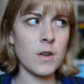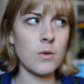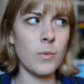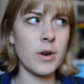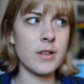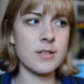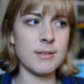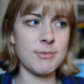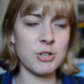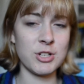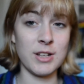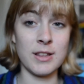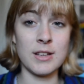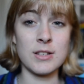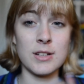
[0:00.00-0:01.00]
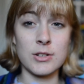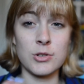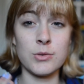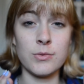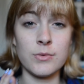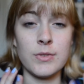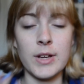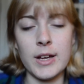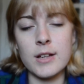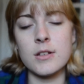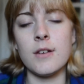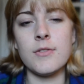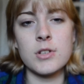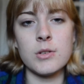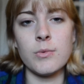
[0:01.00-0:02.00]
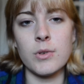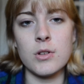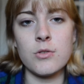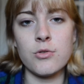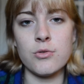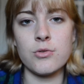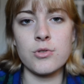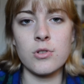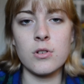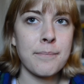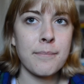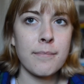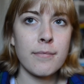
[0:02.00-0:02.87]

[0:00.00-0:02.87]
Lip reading: one of the subjects I think is actually, like, it's obviously really crucial.